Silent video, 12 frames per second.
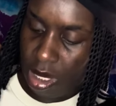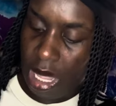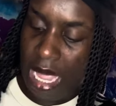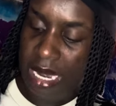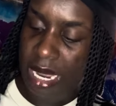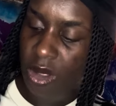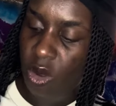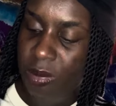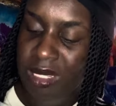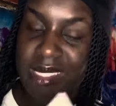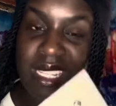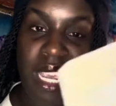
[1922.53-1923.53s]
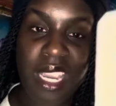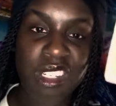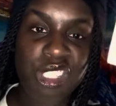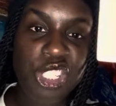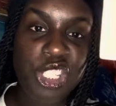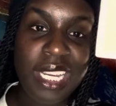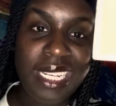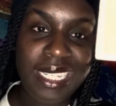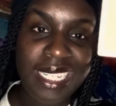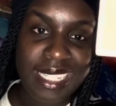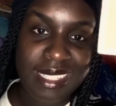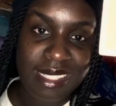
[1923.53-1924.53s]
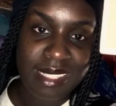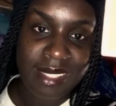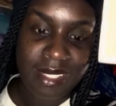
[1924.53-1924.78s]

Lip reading: And they're going to be scared shitless.